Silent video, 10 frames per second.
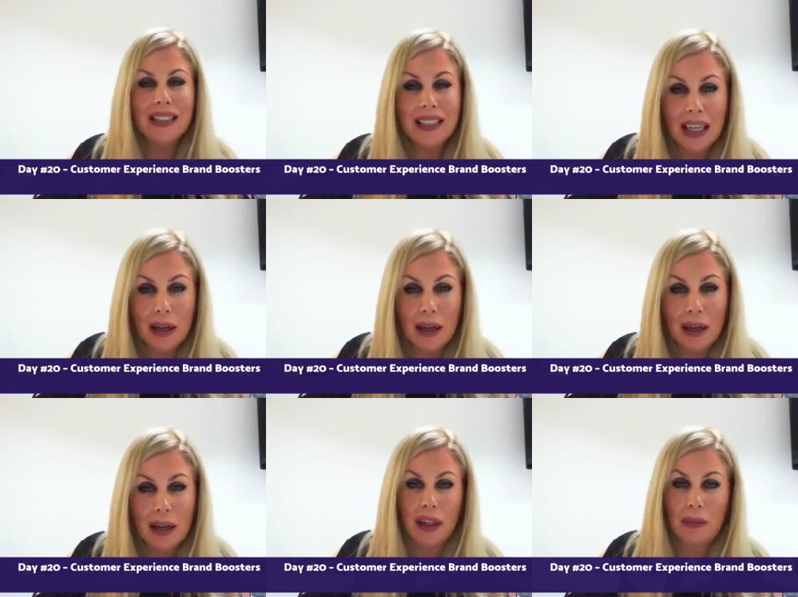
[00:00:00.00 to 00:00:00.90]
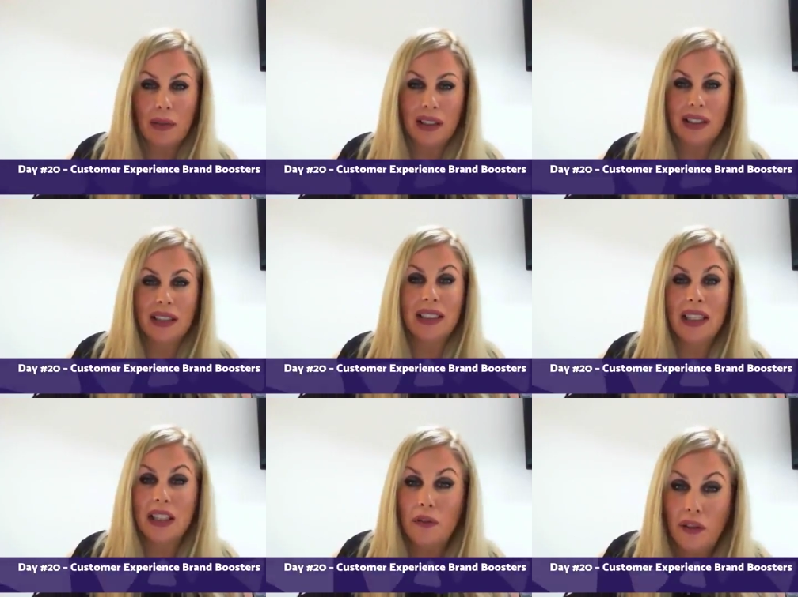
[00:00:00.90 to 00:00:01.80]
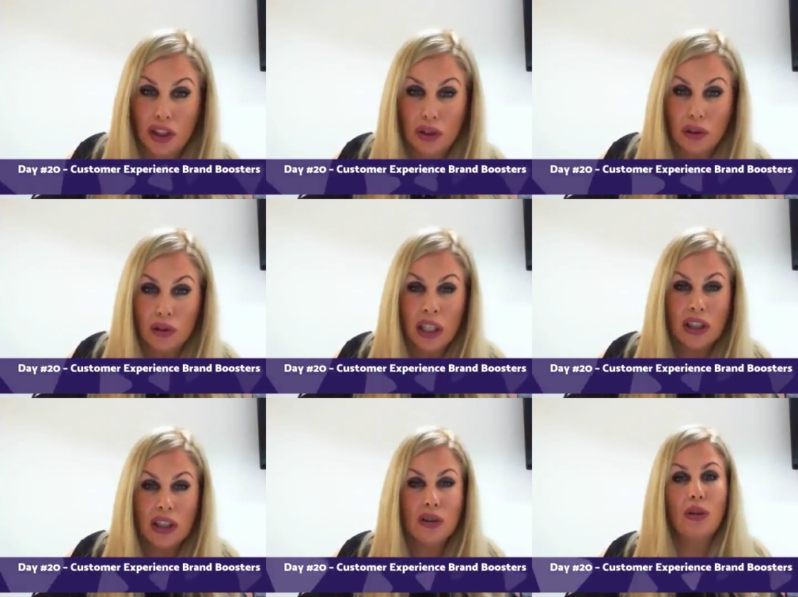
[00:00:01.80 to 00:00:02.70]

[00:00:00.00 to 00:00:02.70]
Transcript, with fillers: and establish an online presence that is visual